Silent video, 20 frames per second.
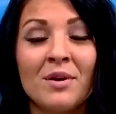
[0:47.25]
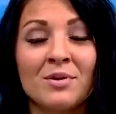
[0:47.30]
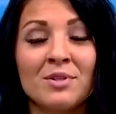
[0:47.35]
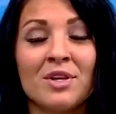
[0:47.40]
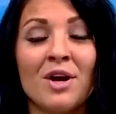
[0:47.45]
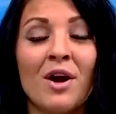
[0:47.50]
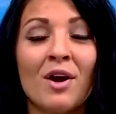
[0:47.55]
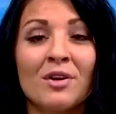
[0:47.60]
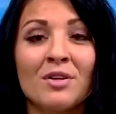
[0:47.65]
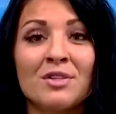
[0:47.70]

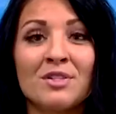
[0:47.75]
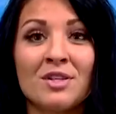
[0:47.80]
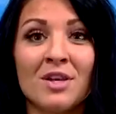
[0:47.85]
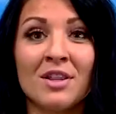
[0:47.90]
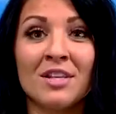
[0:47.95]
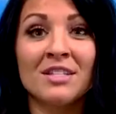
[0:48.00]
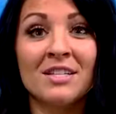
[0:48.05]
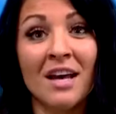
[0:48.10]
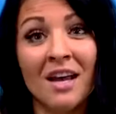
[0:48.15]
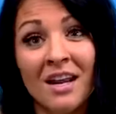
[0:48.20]
charged to
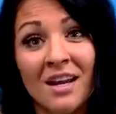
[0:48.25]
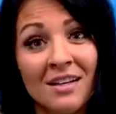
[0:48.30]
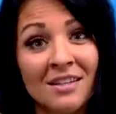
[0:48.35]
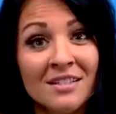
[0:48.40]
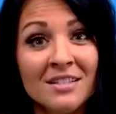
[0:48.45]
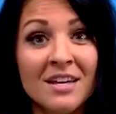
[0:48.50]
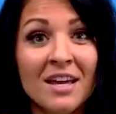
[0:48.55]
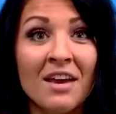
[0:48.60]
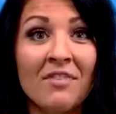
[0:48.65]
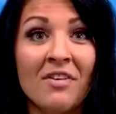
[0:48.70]
the
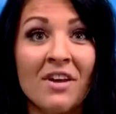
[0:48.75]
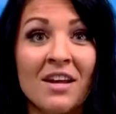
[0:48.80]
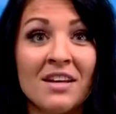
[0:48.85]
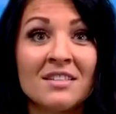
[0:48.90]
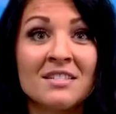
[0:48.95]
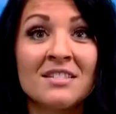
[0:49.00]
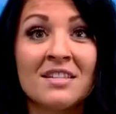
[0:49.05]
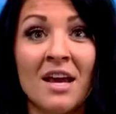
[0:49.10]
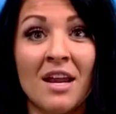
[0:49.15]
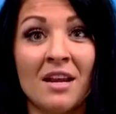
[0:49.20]
tenant if it
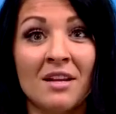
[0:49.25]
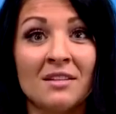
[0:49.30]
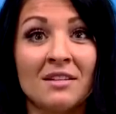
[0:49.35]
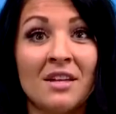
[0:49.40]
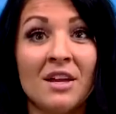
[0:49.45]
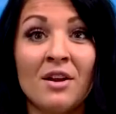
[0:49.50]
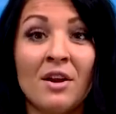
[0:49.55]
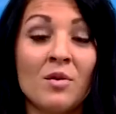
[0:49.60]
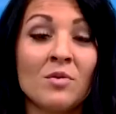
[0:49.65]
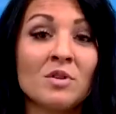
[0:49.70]
is tenant,
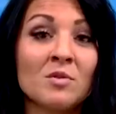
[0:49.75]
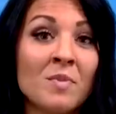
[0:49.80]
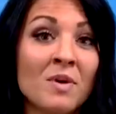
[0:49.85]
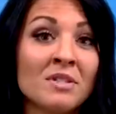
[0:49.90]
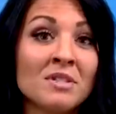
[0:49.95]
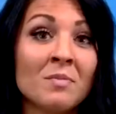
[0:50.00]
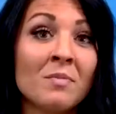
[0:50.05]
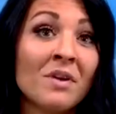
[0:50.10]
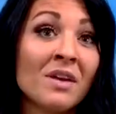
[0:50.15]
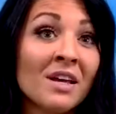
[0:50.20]

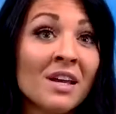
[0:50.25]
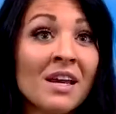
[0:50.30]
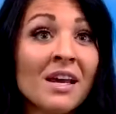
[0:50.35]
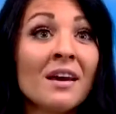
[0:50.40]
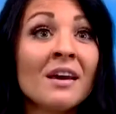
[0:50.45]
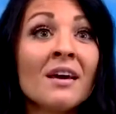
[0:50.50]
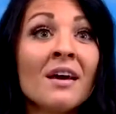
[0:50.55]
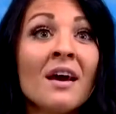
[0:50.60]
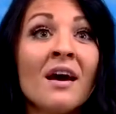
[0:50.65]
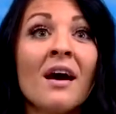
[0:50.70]

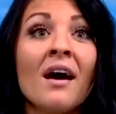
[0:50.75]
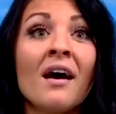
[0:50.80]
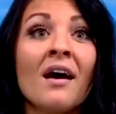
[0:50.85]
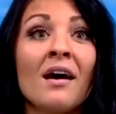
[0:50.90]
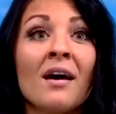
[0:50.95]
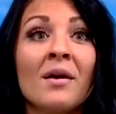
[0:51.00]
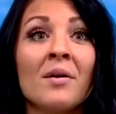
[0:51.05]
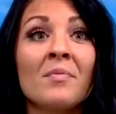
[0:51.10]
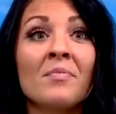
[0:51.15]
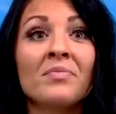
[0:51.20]
responsibility.
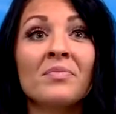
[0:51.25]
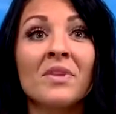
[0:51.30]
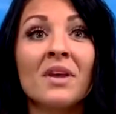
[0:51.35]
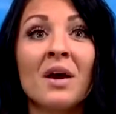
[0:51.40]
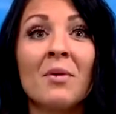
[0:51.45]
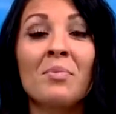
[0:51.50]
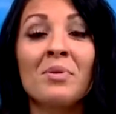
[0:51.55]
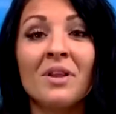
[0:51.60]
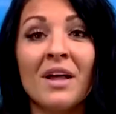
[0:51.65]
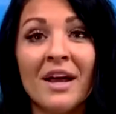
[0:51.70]

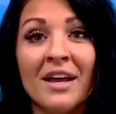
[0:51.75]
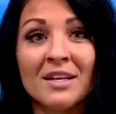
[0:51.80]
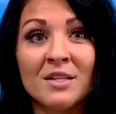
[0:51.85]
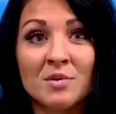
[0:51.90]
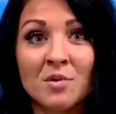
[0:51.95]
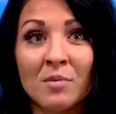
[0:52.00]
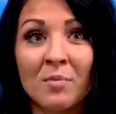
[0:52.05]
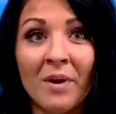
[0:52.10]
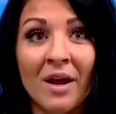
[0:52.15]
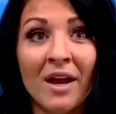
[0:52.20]

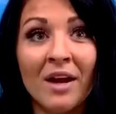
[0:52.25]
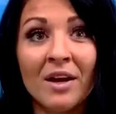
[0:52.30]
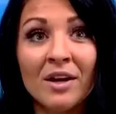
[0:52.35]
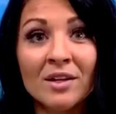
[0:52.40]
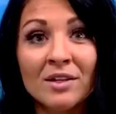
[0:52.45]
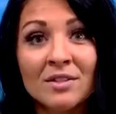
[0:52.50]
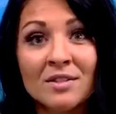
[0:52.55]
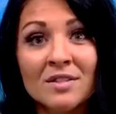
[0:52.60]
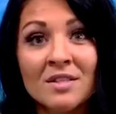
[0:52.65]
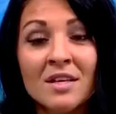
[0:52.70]
Appliance
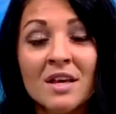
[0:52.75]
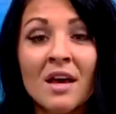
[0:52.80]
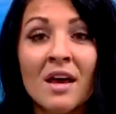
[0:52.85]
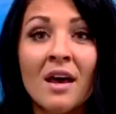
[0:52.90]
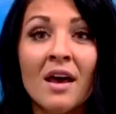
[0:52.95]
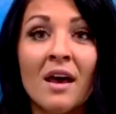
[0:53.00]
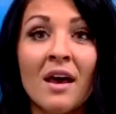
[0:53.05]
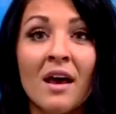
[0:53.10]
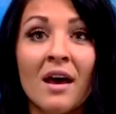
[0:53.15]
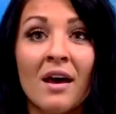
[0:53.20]
repairs,
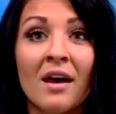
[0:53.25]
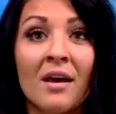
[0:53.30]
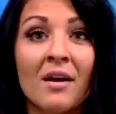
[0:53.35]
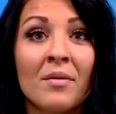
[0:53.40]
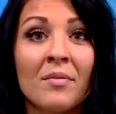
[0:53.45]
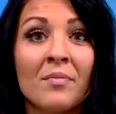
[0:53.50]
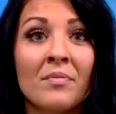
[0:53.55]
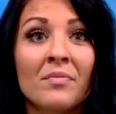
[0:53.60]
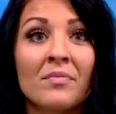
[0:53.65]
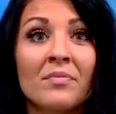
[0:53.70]

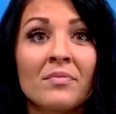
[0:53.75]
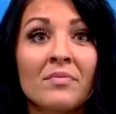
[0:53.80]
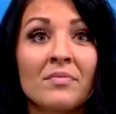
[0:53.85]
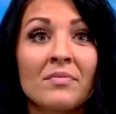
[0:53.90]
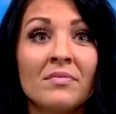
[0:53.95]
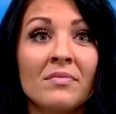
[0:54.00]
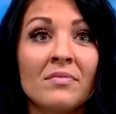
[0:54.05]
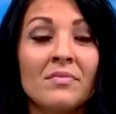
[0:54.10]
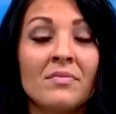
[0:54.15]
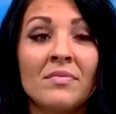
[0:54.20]

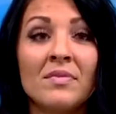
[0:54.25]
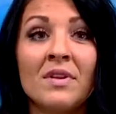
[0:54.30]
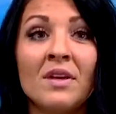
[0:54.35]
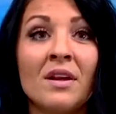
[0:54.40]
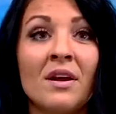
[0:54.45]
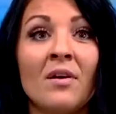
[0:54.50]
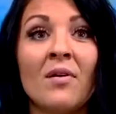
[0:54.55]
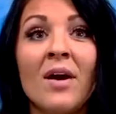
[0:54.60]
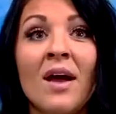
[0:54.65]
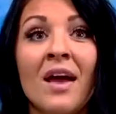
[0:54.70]

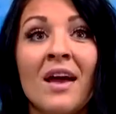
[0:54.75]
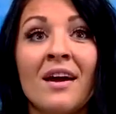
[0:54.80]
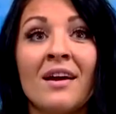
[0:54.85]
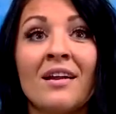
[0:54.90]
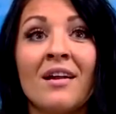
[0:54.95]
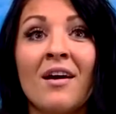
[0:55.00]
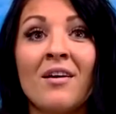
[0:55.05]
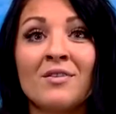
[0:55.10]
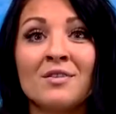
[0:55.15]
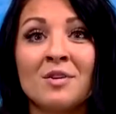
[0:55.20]
and
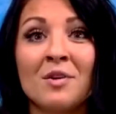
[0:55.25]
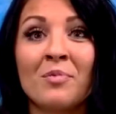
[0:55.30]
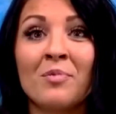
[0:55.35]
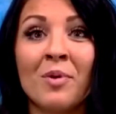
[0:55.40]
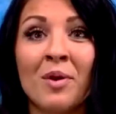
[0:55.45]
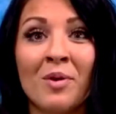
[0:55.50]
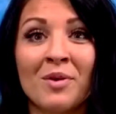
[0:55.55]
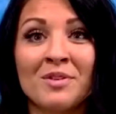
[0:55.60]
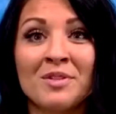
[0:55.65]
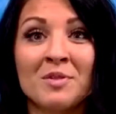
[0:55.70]
also
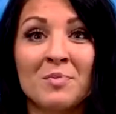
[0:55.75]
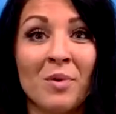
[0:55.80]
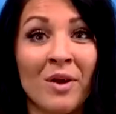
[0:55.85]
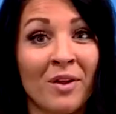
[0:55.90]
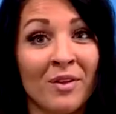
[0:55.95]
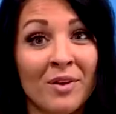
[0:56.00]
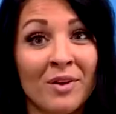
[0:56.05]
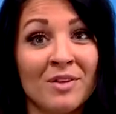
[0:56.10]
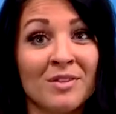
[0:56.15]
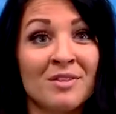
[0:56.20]
broken
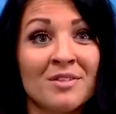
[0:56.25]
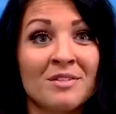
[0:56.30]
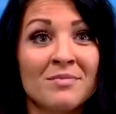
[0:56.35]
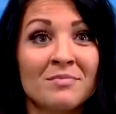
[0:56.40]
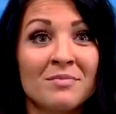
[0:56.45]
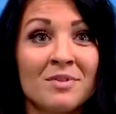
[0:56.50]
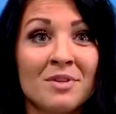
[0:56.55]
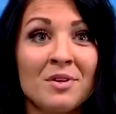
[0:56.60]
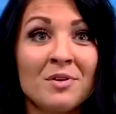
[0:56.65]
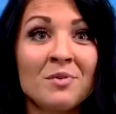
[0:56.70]
sprinklers
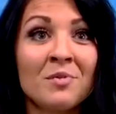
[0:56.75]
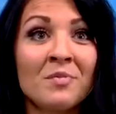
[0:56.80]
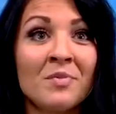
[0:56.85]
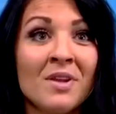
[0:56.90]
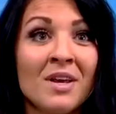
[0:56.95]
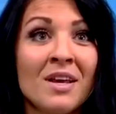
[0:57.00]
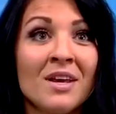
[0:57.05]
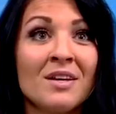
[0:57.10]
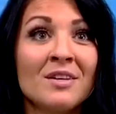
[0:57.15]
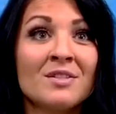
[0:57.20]
too.
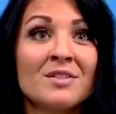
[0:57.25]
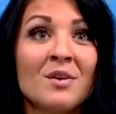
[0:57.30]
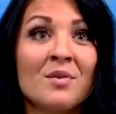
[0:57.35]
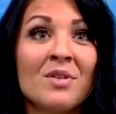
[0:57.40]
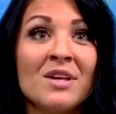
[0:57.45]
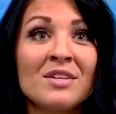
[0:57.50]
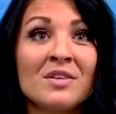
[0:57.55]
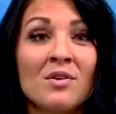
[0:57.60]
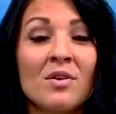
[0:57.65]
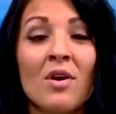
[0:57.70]
So
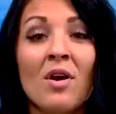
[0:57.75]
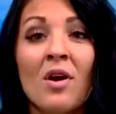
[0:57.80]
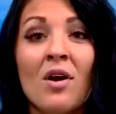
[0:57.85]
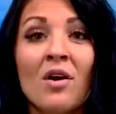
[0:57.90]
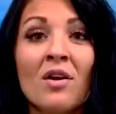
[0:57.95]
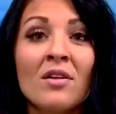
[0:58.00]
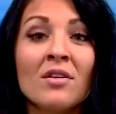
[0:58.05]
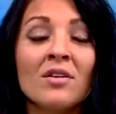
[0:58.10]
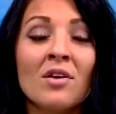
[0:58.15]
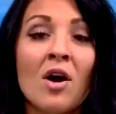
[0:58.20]
these are
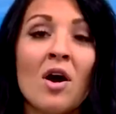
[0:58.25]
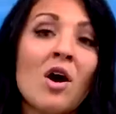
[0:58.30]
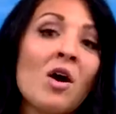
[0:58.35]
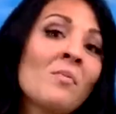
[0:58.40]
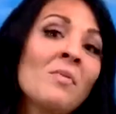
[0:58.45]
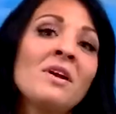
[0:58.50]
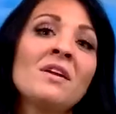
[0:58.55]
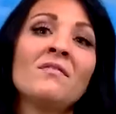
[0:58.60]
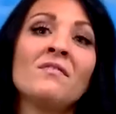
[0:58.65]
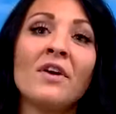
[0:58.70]
all
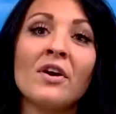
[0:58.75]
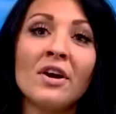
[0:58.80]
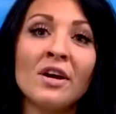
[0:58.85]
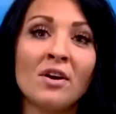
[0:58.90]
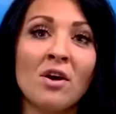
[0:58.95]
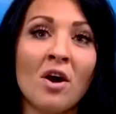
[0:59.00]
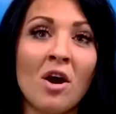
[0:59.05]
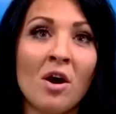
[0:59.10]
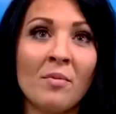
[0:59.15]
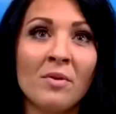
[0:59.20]
very
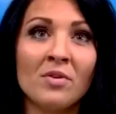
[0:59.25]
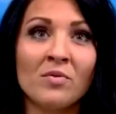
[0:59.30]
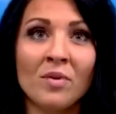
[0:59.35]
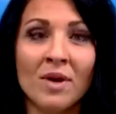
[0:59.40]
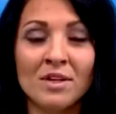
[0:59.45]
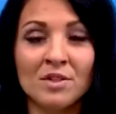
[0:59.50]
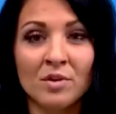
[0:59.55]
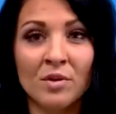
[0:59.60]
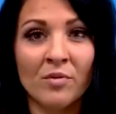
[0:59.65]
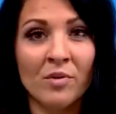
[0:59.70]
common
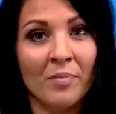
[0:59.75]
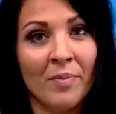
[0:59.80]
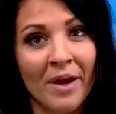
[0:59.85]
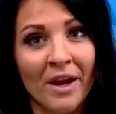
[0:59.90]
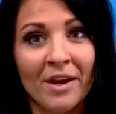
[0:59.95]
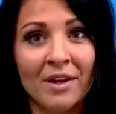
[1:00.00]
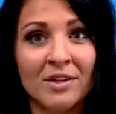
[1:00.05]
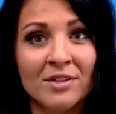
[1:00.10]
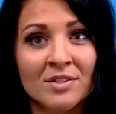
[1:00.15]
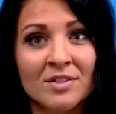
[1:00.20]
rental
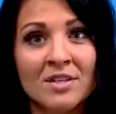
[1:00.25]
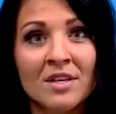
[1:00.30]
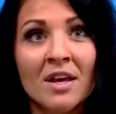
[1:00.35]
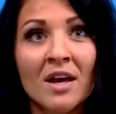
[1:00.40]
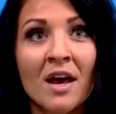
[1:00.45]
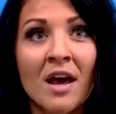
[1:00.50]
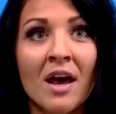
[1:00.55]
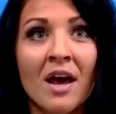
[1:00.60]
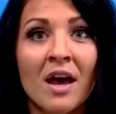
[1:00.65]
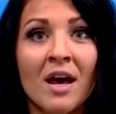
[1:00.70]
repairs,
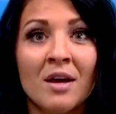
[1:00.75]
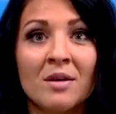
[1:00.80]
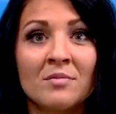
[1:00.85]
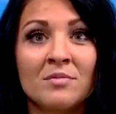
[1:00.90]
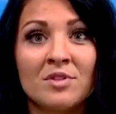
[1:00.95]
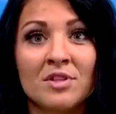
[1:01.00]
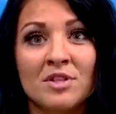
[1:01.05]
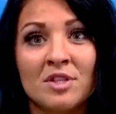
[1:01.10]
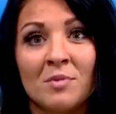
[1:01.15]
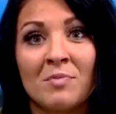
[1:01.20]

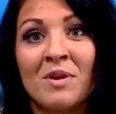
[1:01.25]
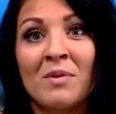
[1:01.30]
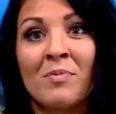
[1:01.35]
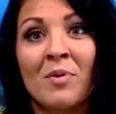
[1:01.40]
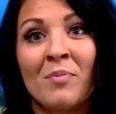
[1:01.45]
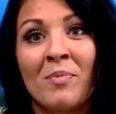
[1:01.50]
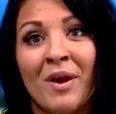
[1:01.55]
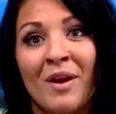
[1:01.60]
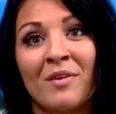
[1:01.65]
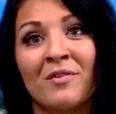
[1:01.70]
just to be
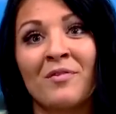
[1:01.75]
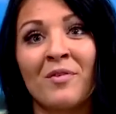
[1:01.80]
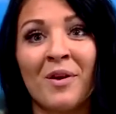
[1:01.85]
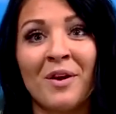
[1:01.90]
prepared